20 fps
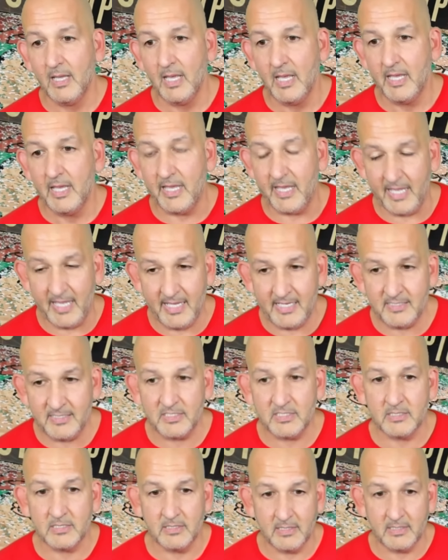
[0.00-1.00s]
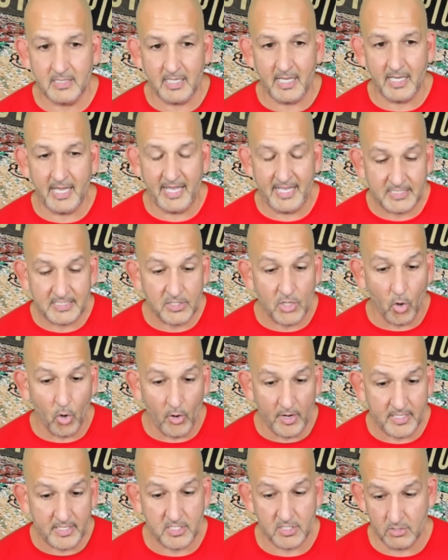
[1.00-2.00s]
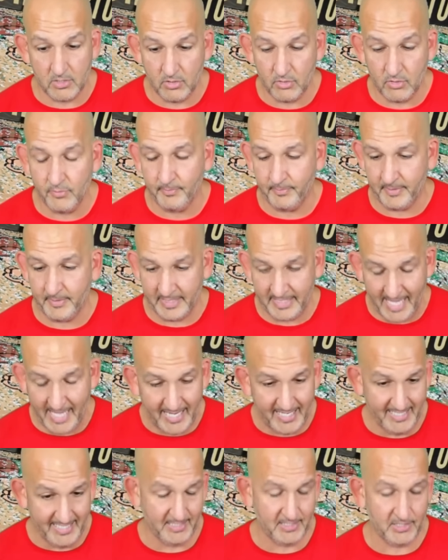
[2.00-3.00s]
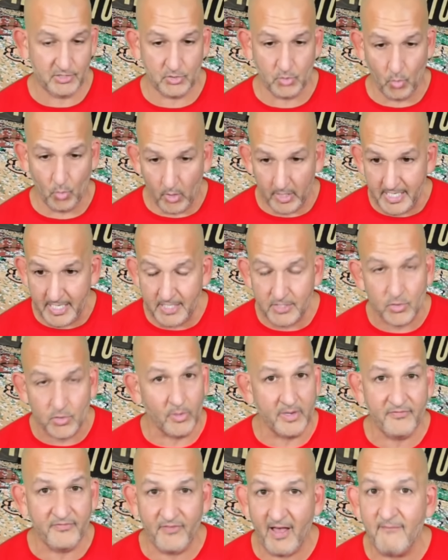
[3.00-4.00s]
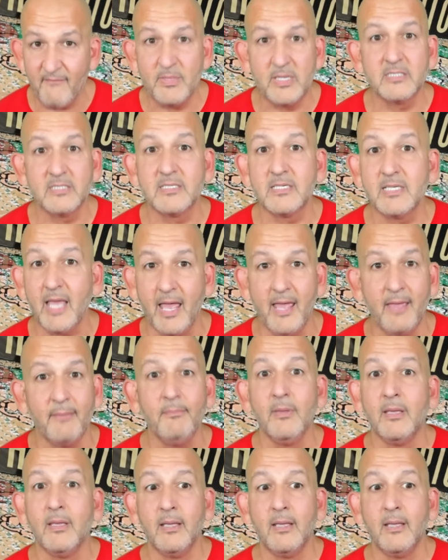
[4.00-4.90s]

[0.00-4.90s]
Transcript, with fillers: He's he's going to get his 20, 25 minutes a game.